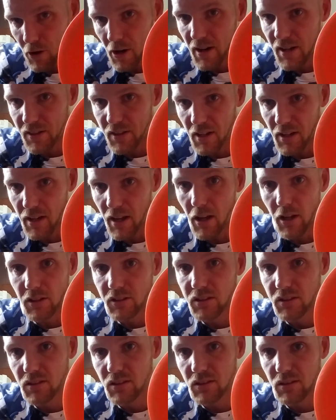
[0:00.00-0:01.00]
anything
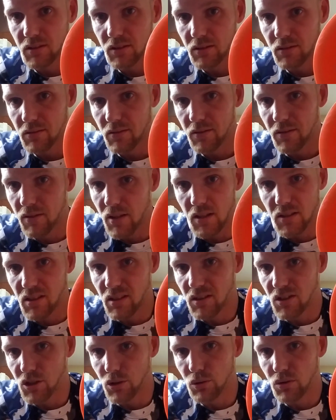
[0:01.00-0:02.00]
else, this
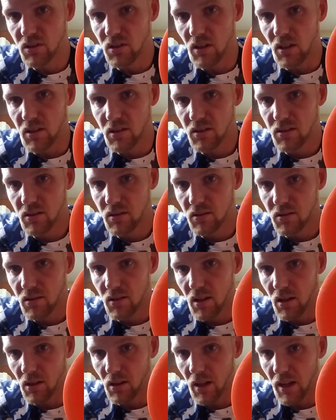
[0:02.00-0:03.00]
is useless
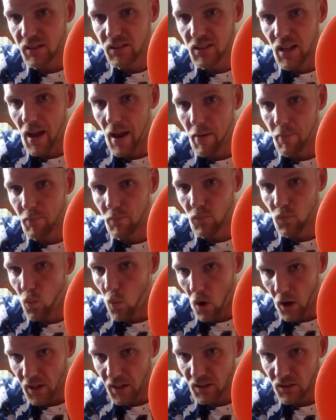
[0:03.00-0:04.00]
unless I'm
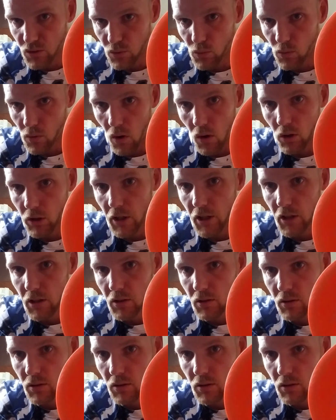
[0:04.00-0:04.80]
wanting to roll it.